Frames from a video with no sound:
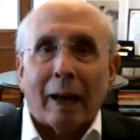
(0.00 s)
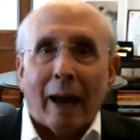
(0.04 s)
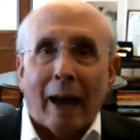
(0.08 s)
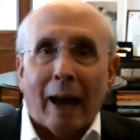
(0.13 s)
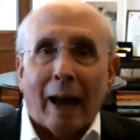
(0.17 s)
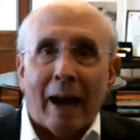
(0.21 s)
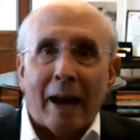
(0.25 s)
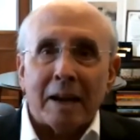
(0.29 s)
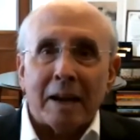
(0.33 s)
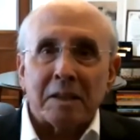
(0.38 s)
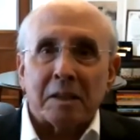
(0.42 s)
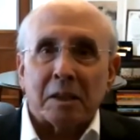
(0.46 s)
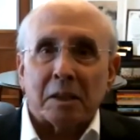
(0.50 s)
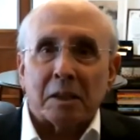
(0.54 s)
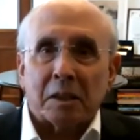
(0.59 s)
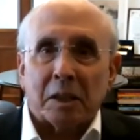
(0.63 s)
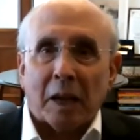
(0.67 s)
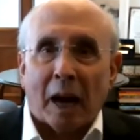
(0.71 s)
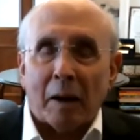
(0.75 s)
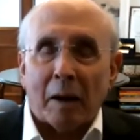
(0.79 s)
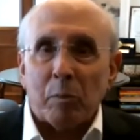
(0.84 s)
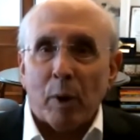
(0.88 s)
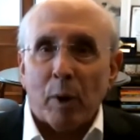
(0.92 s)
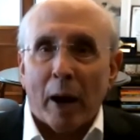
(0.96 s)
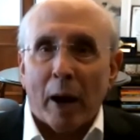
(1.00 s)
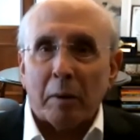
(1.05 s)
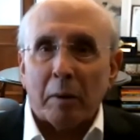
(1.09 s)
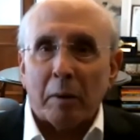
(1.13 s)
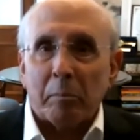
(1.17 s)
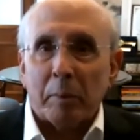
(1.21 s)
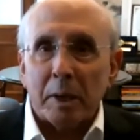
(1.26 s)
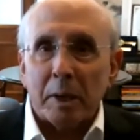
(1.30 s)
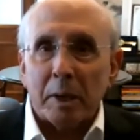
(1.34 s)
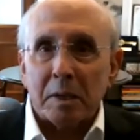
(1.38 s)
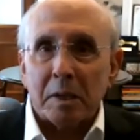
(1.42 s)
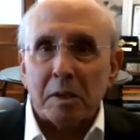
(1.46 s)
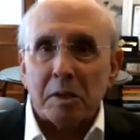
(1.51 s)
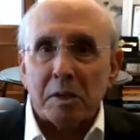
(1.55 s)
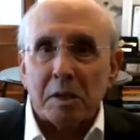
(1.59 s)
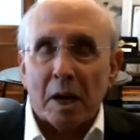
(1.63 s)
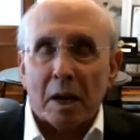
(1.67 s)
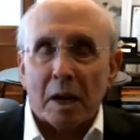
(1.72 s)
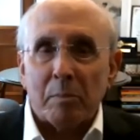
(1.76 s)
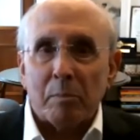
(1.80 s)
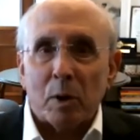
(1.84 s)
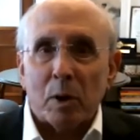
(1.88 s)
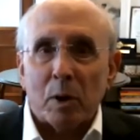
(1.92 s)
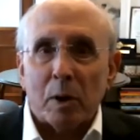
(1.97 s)
as the top-ranked business
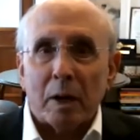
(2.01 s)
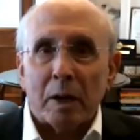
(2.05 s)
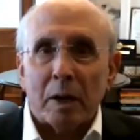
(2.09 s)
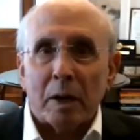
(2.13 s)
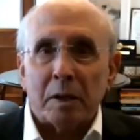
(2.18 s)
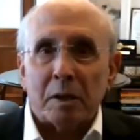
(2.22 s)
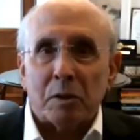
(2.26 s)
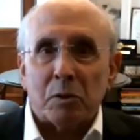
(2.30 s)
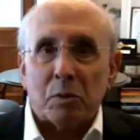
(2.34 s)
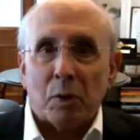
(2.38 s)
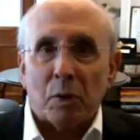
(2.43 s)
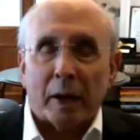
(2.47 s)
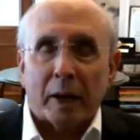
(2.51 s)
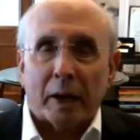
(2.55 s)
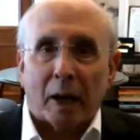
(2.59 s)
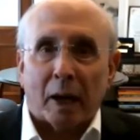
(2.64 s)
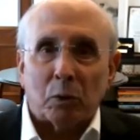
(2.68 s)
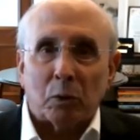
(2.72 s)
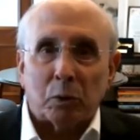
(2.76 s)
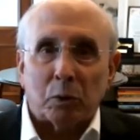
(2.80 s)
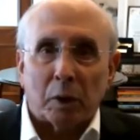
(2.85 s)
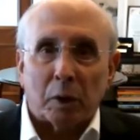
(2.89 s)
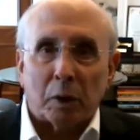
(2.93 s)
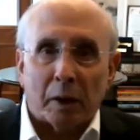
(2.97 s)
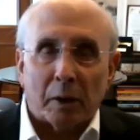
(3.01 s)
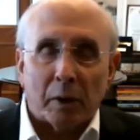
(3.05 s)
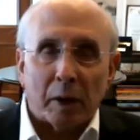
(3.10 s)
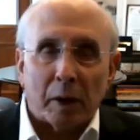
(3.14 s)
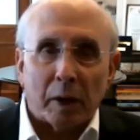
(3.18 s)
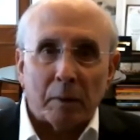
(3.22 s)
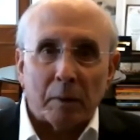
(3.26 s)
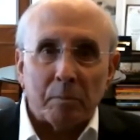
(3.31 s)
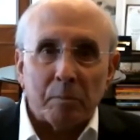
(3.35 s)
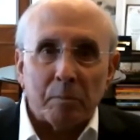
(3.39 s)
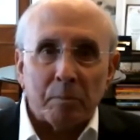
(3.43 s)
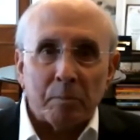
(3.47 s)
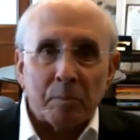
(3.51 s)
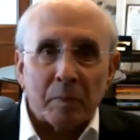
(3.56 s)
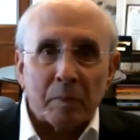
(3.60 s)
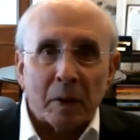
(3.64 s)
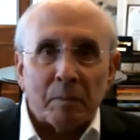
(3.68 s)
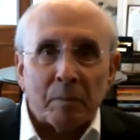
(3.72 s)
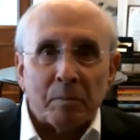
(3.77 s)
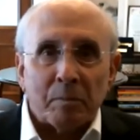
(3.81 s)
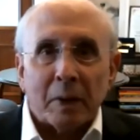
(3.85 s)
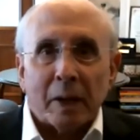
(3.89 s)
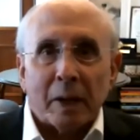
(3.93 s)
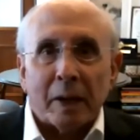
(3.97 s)
chamber in the Tri-County area.
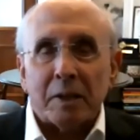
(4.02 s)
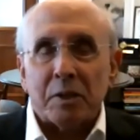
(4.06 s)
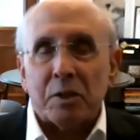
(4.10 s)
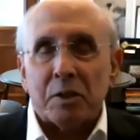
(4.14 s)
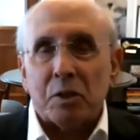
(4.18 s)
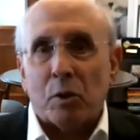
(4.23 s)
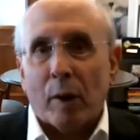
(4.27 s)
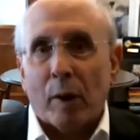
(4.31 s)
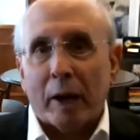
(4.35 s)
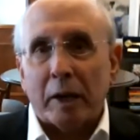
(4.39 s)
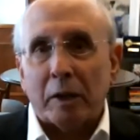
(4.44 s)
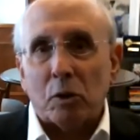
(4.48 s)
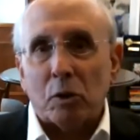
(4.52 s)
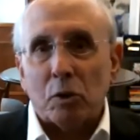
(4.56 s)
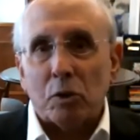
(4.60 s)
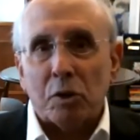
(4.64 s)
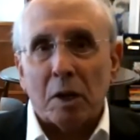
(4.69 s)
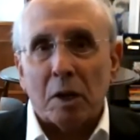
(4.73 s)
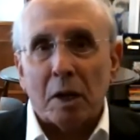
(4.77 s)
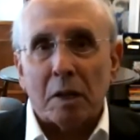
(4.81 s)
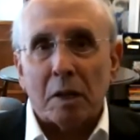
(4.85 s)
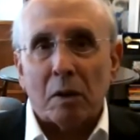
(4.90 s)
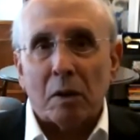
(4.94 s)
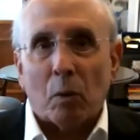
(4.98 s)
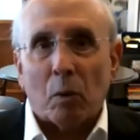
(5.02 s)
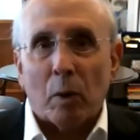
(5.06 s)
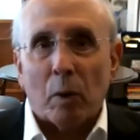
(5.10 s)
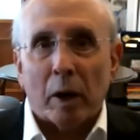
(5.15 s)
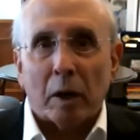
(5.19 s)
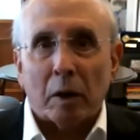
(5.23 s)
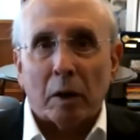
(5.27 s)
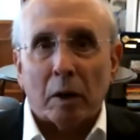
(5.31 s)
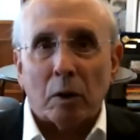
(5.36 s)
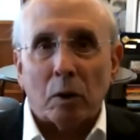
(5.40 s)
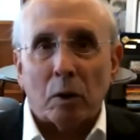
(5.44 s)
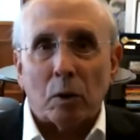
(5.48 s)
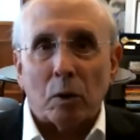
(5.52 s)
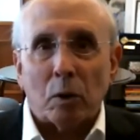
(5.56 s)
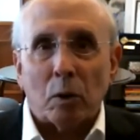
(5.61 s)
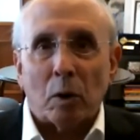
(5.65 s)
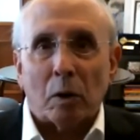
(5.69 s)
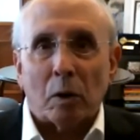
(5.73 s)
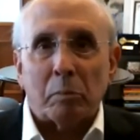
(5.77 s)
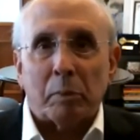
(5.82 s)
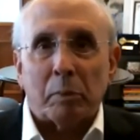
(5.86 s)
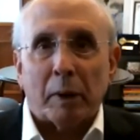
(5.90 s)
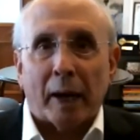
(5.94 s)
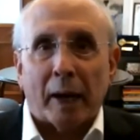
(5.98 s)
It's great to see the work you
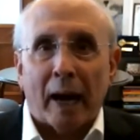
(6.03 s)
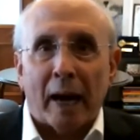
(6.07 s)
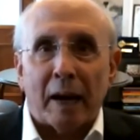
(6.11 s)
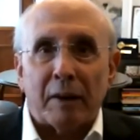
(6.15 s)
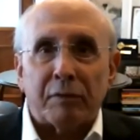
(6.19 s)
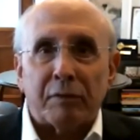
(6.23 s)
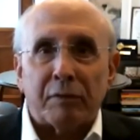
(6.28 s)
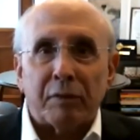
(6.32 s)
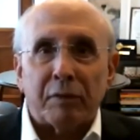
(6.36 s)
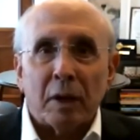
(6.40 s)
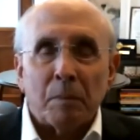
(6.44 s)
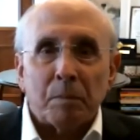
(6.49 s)
do on behalf